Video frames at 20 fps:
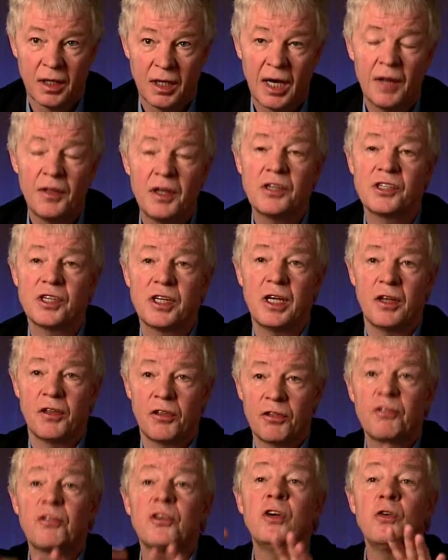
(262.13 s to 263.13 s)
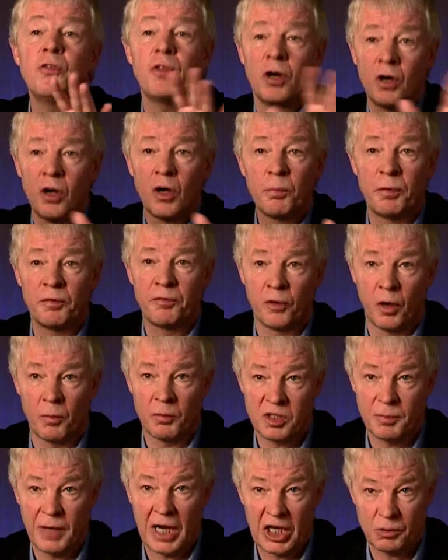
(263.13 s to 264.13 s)
And they see it through the whole
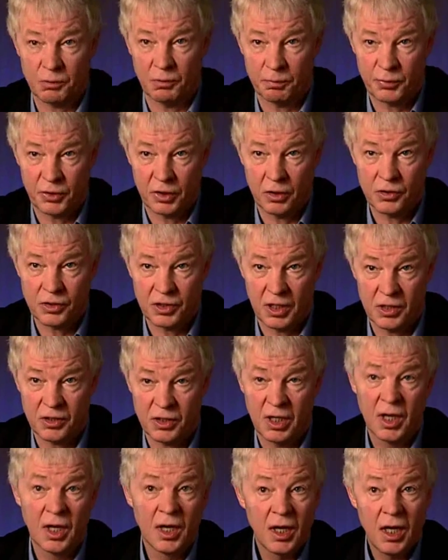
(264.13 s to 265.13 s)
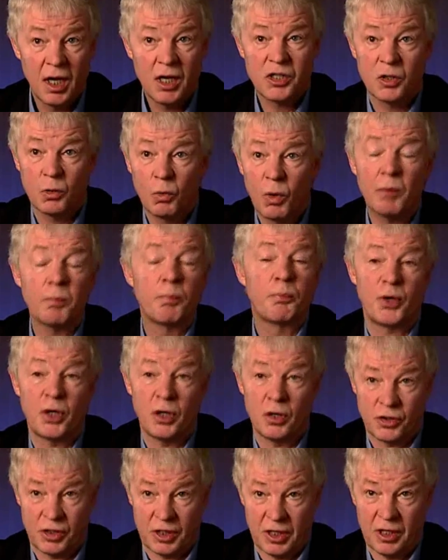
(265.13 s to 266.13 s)
performance management process. It's the one
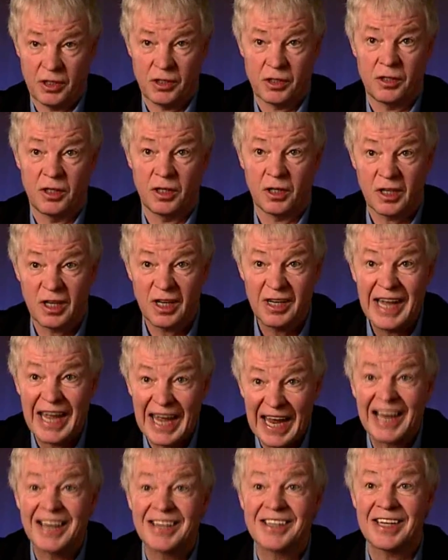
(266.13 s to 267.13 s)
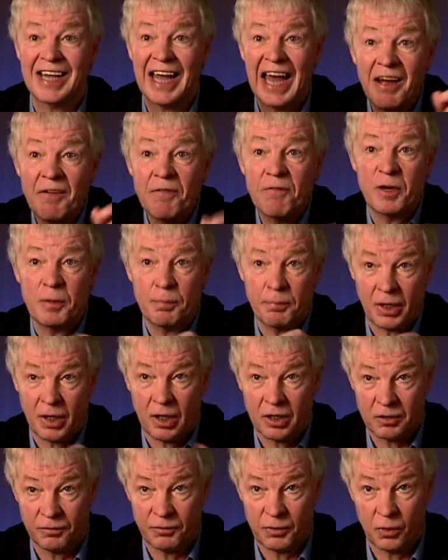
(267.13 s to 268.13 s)
process that connects every
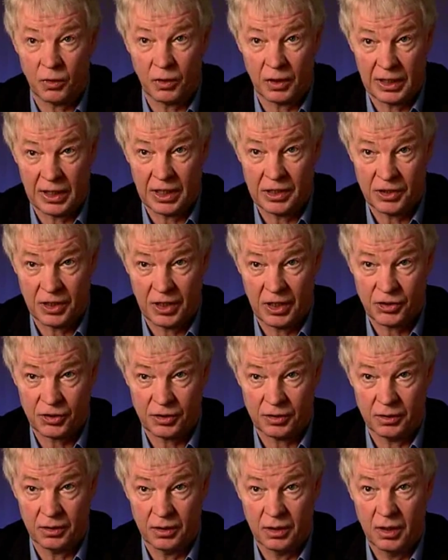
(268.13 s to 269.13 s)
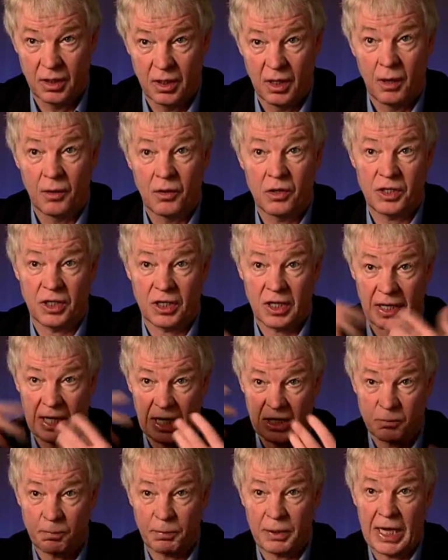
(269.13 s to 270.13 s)
part of the organization, because it
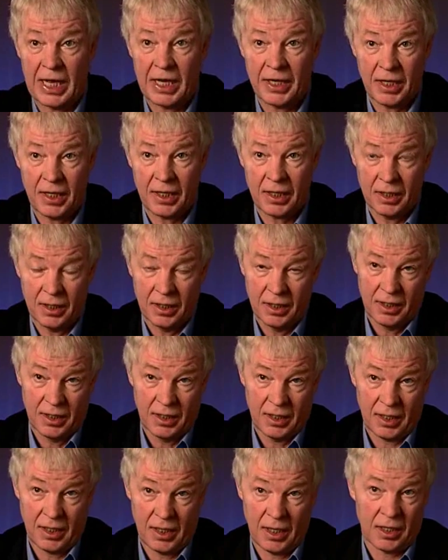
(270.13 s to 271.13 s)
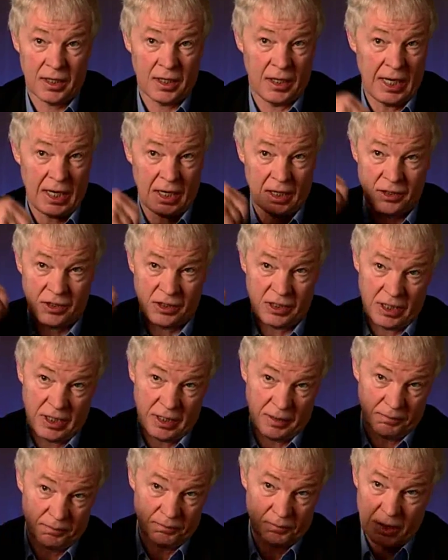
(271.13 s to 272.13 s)
connects planning, it connects
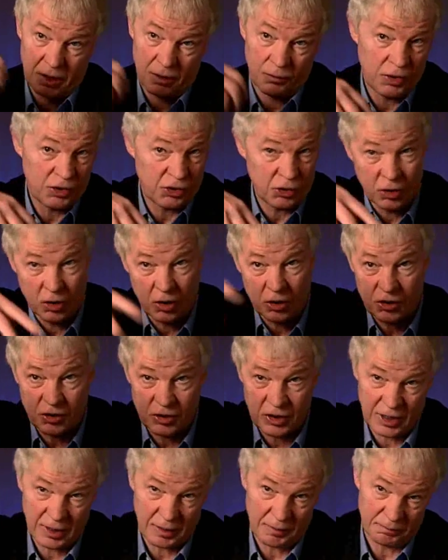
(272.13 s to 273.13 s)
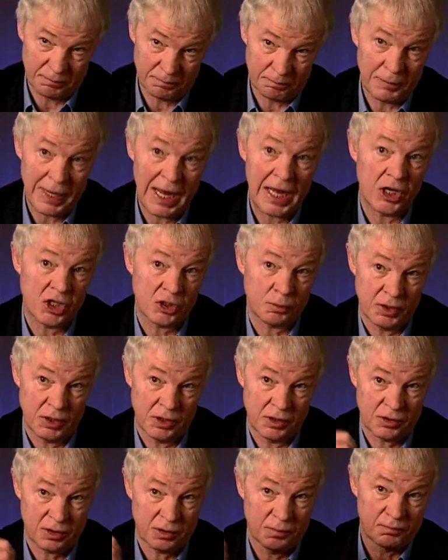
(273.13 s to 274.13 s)
resource
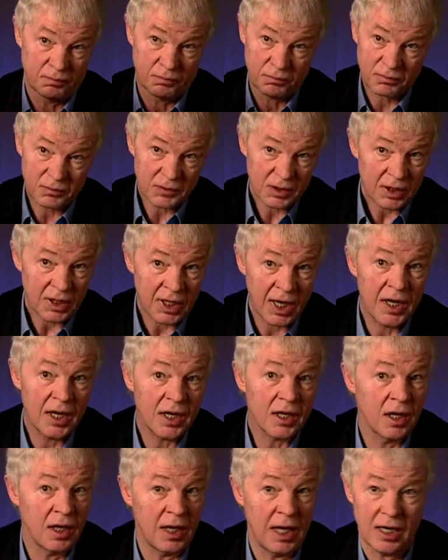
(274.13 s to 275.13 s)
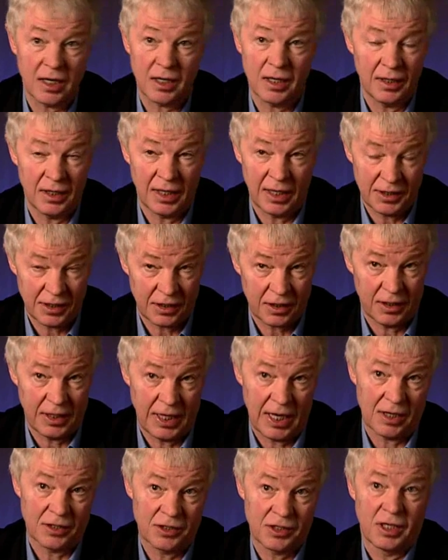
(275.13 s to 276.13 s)
management, and it
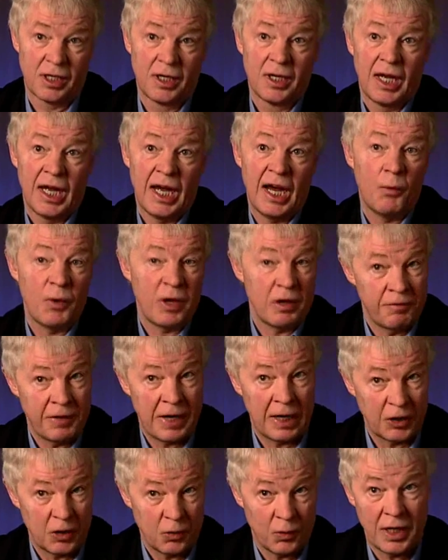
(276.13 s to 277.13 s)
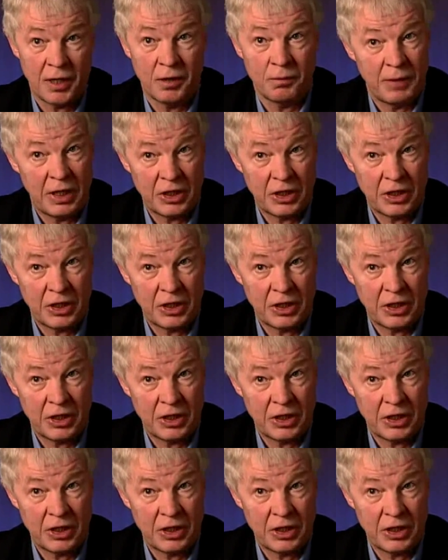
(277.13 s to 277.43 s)
connects how we evaluate and